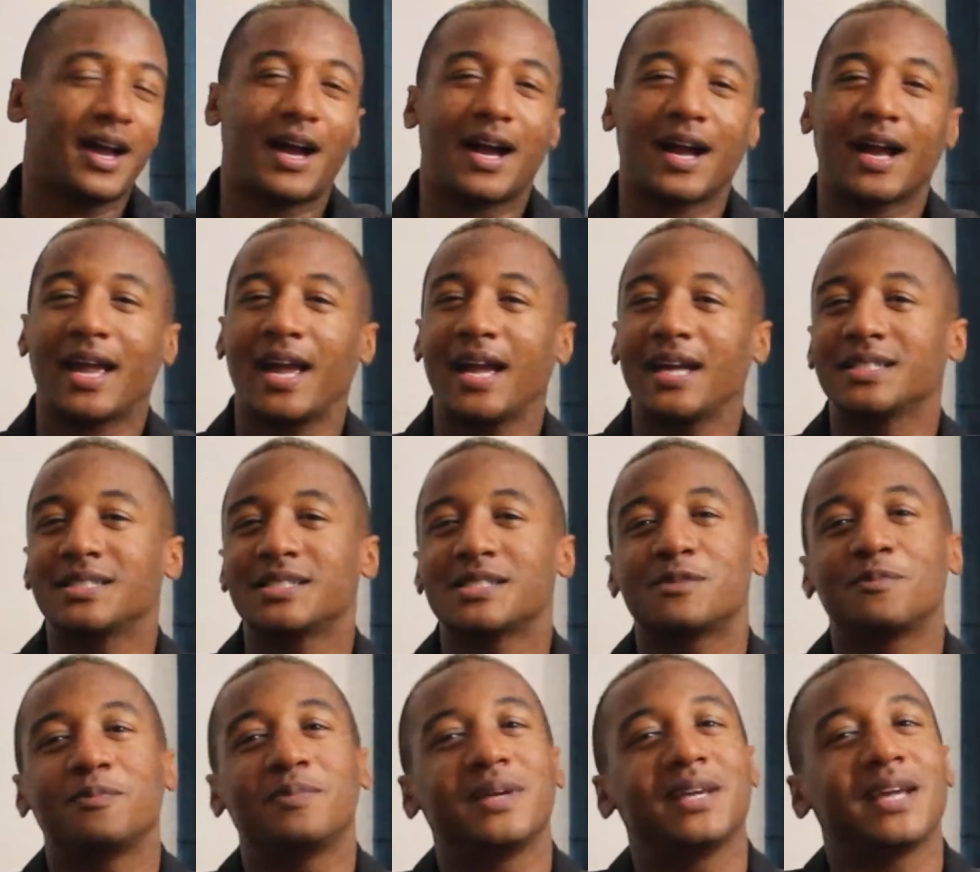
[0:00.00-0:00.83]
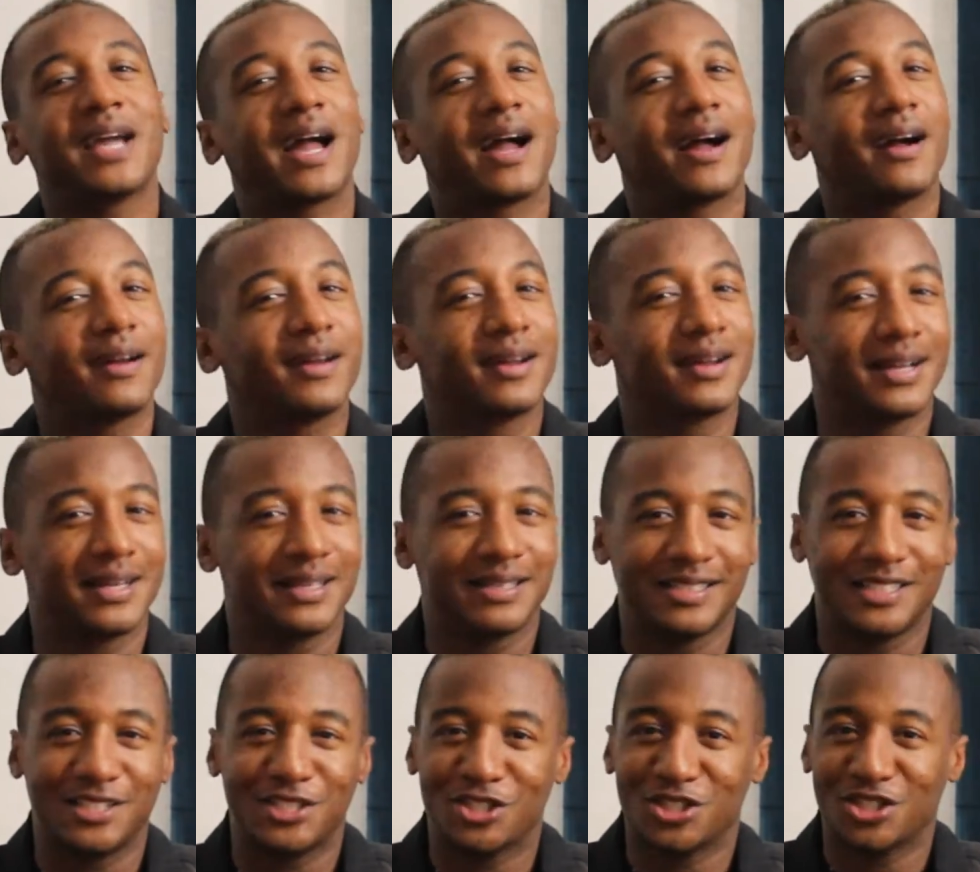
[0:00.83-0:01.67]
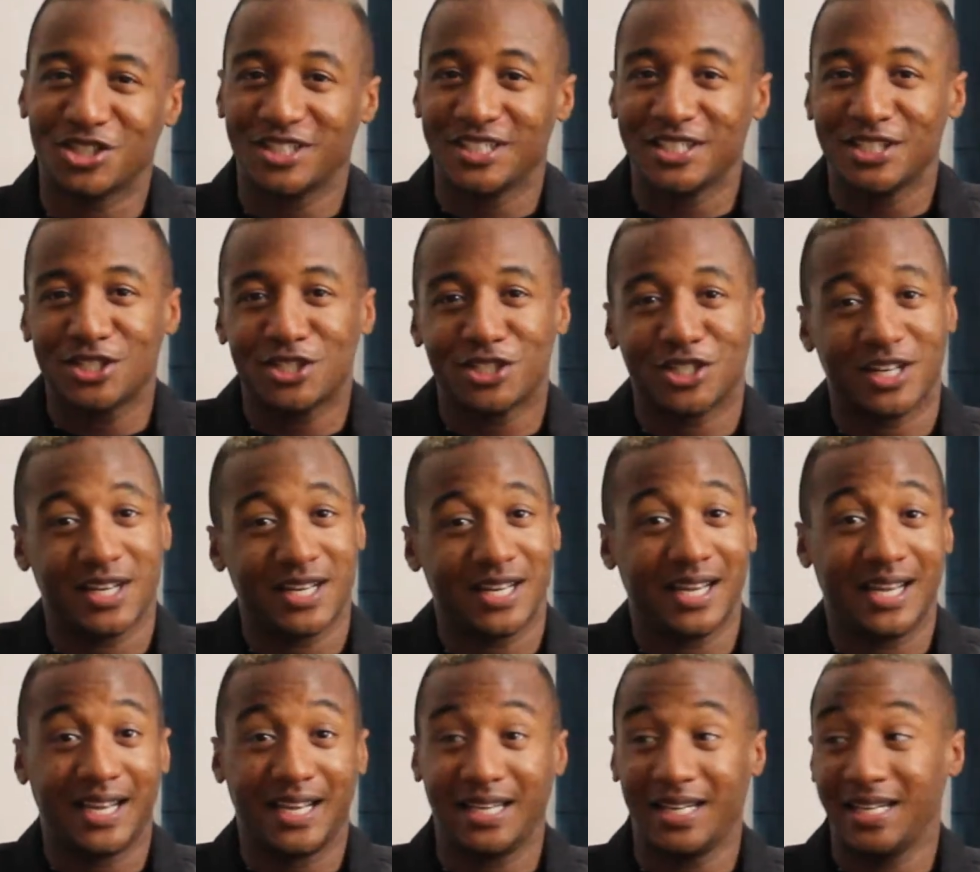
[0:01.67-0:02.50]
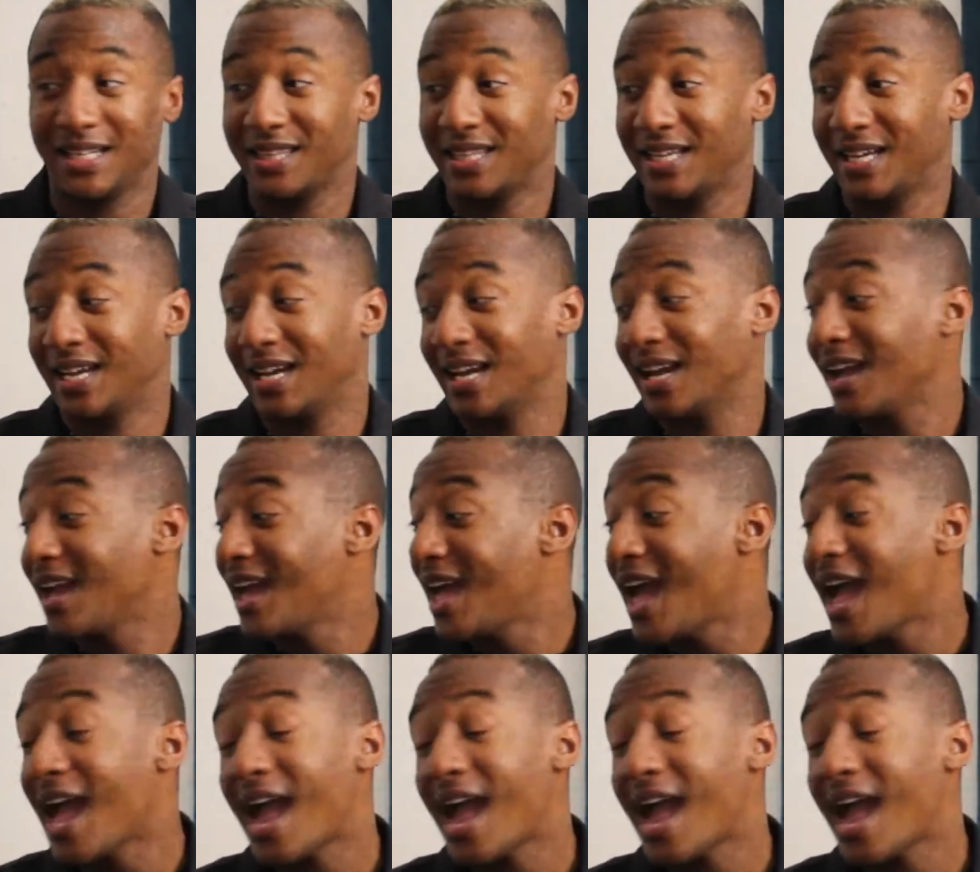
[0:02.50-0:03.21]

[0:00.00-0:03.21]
I can't just be out here in these streets drinking everything.